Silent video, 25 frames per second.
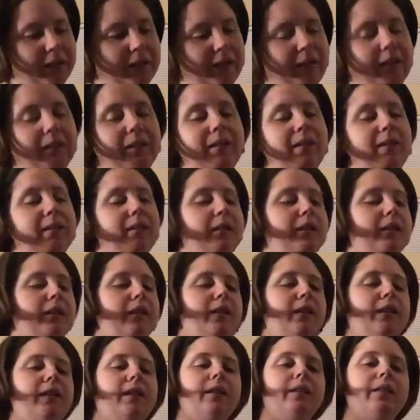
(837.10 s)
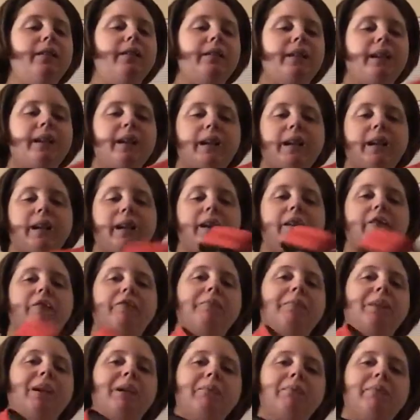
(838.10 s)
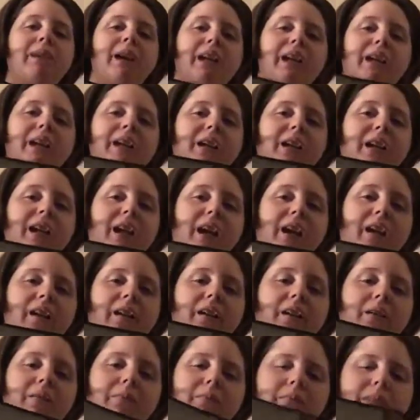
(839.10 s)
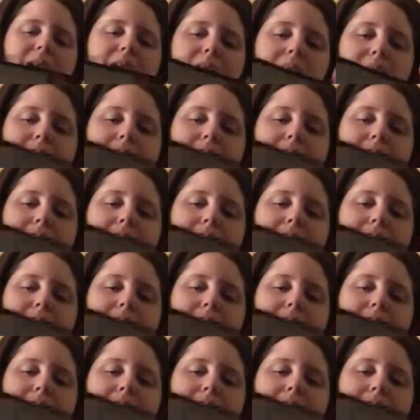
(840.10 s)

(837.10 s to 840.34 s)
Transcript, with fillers: then I have my Medi cat, my